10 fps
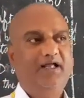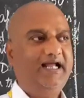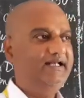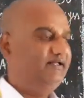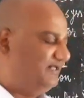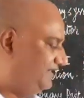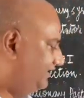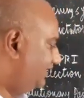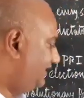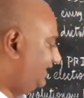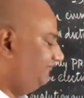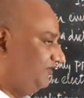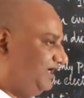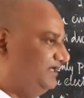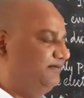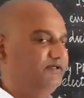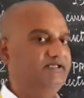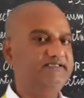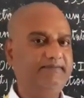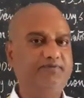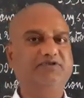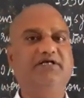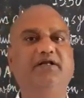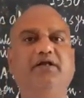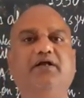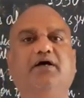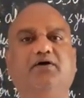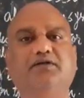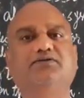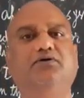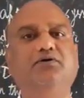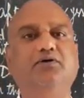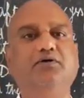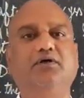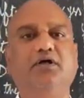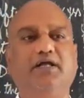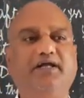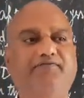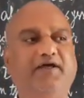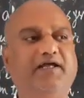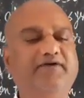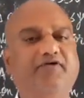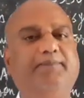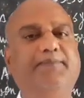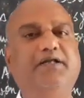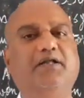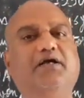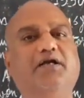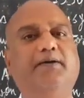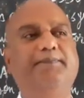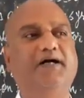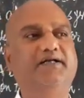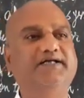And here, if anybody, suppose in India also, If a particular party